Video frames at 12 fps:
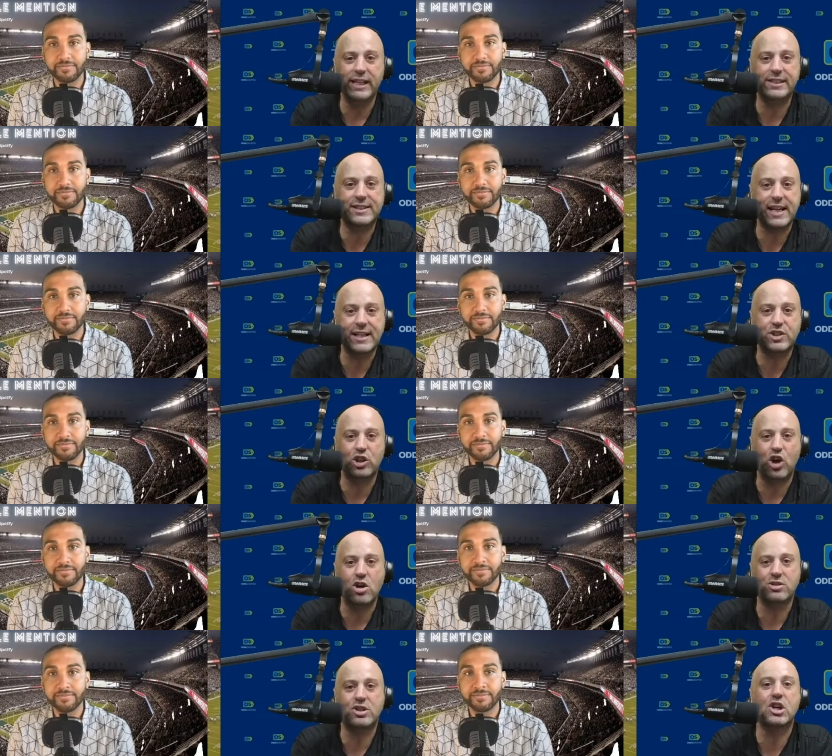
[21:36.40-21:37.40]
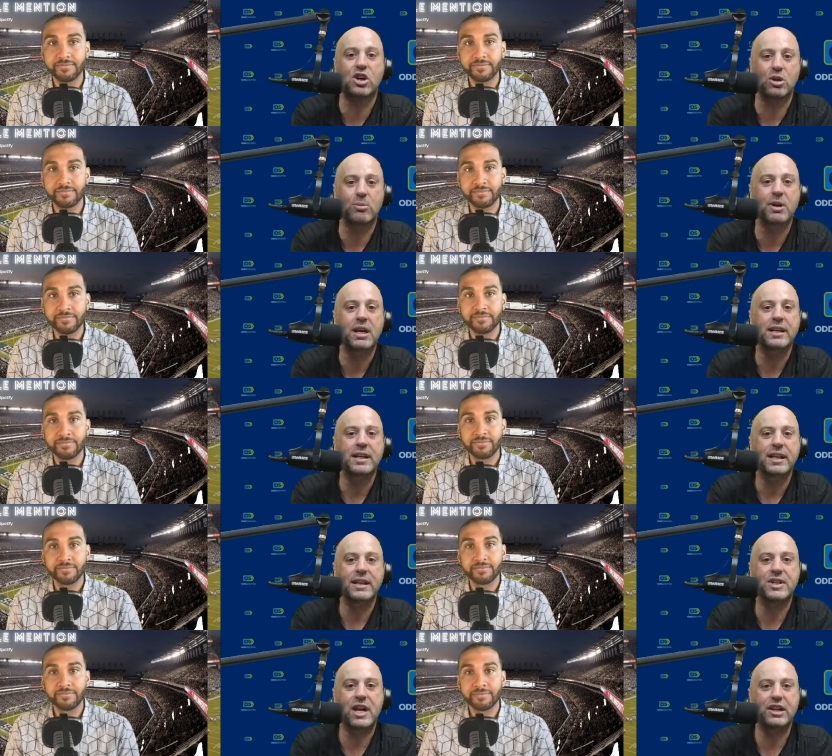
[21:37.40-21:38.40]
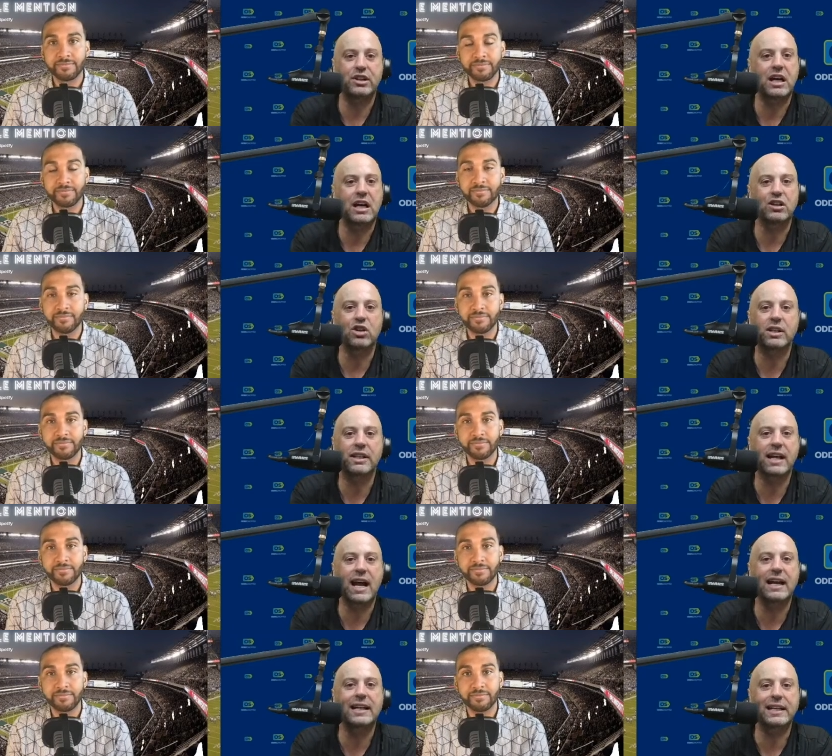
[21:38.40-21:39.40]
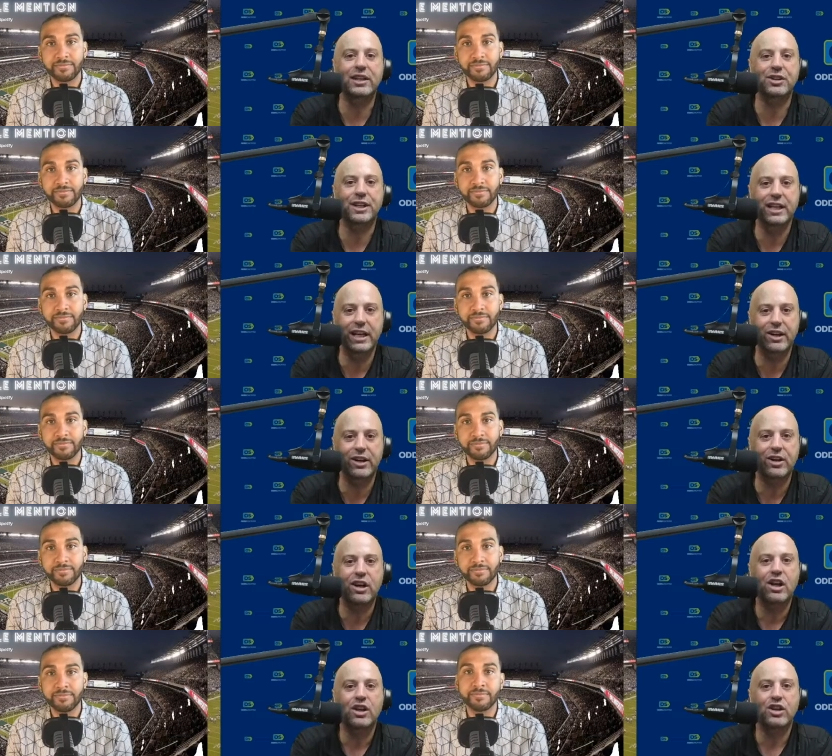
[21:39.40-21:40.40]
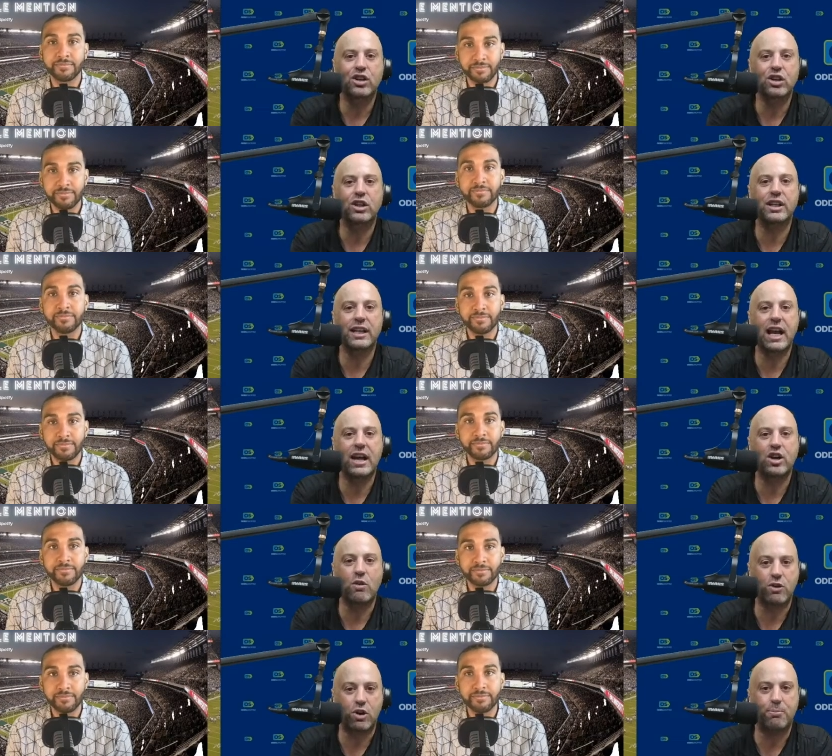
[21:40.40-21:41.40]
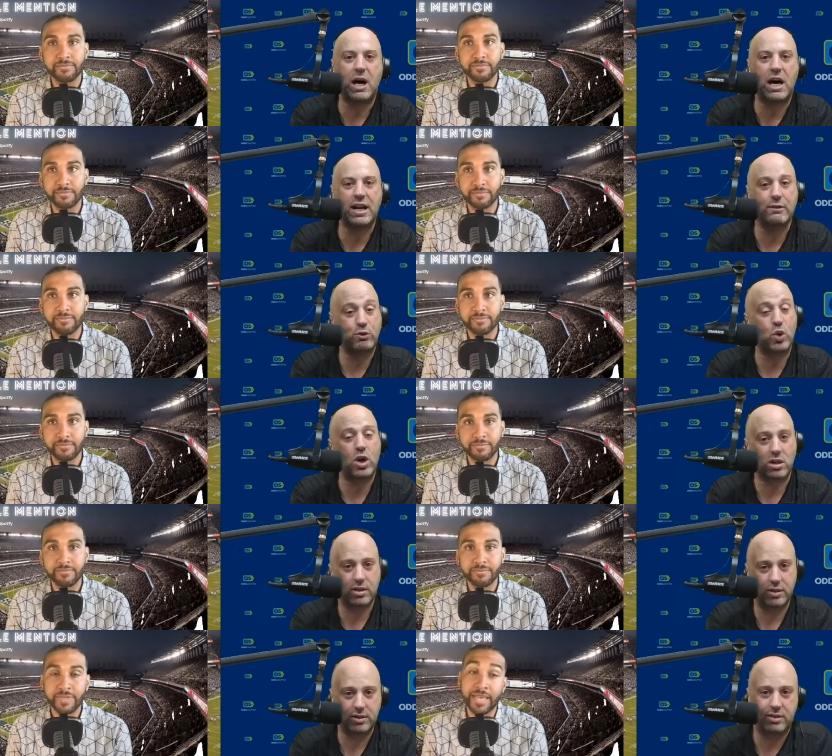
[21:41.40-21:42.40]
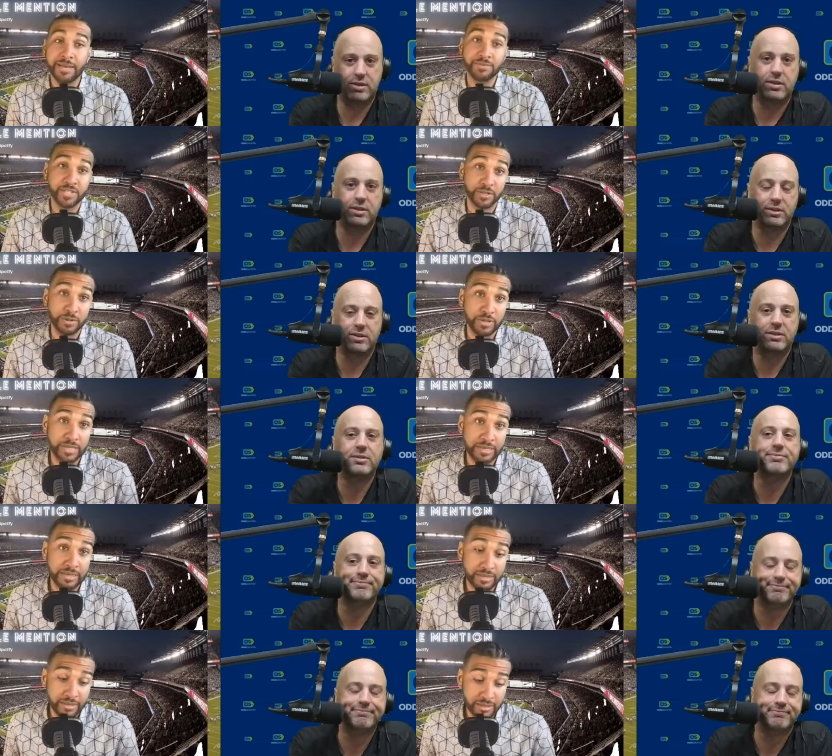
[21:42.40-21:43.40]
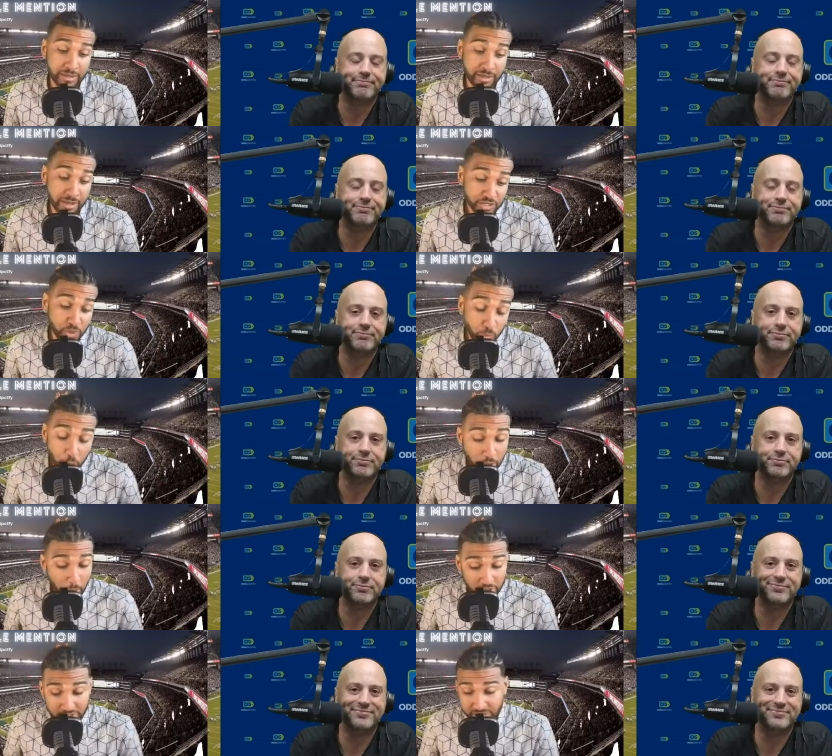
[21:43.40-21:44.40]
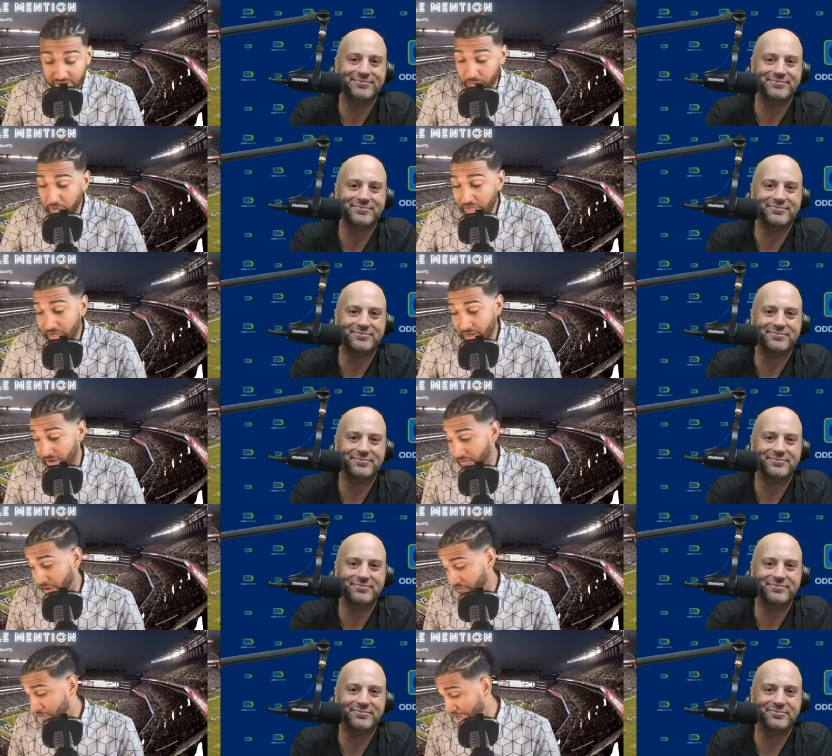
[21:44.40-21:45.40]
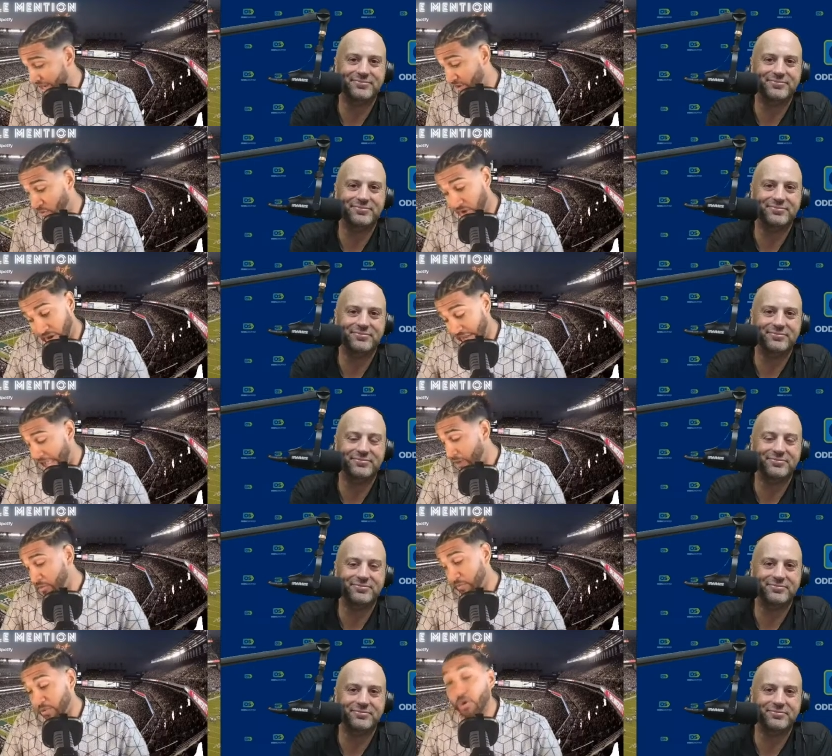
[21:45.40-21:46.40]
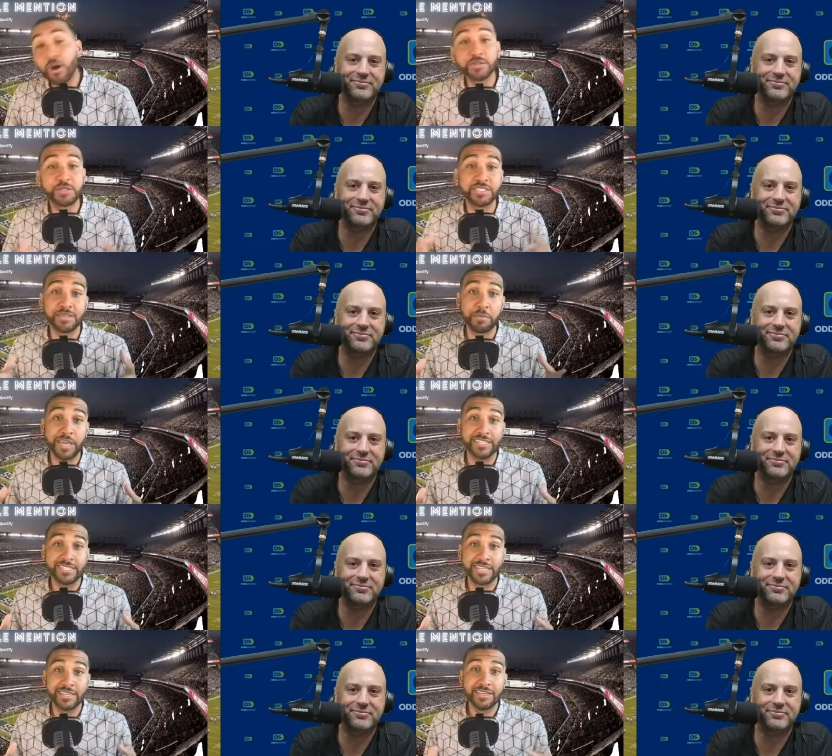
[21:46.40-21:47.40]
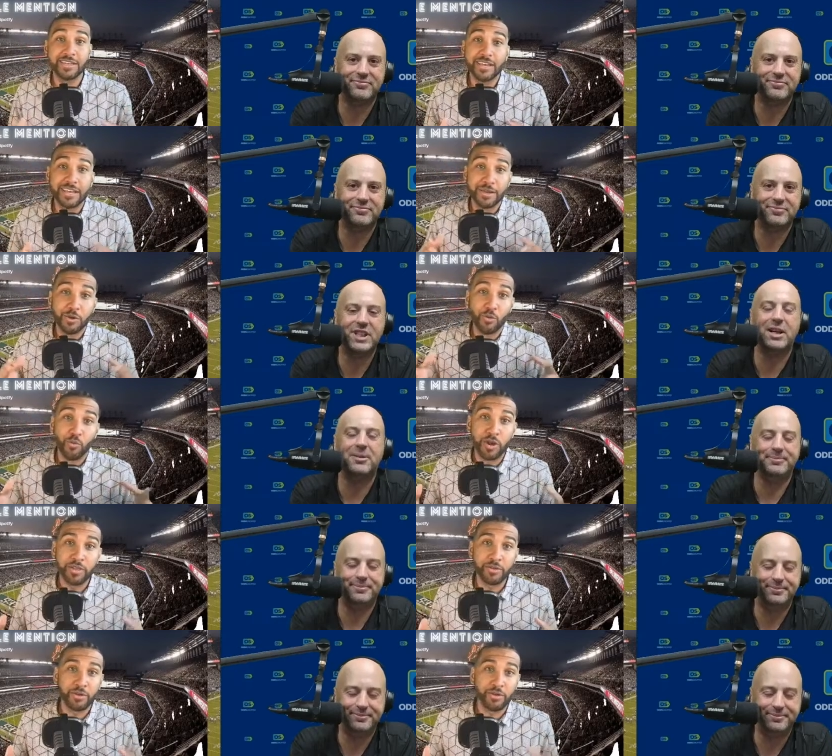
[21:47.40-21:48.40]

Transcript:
Speaker 1: sense long term, is that you're not looking at it year to year, you're looking at it over a body of work.
Speaker 2: Absolutely. So speaking of a body of work, Albert Pujols is amazing. Yeah. One of the